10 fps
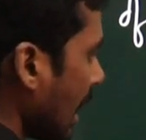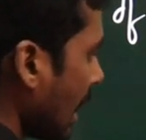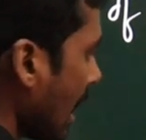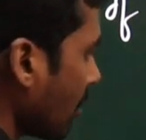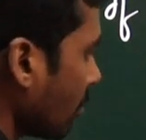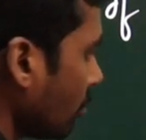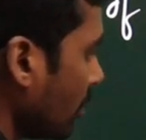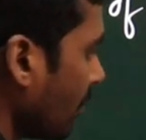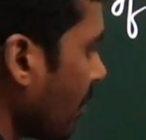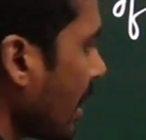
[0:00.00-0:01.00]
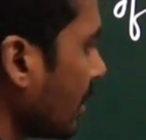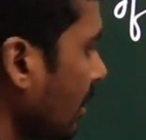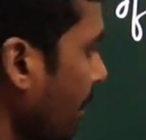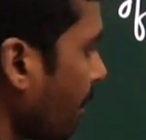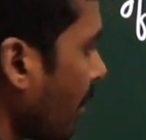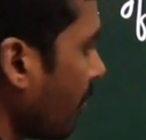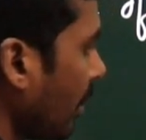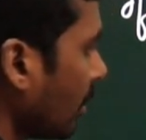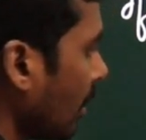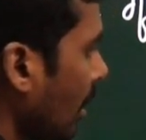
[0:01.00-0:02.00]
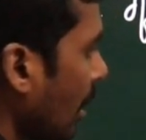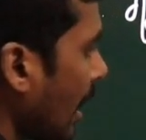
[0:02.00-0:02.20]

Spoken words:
I had to divide the power.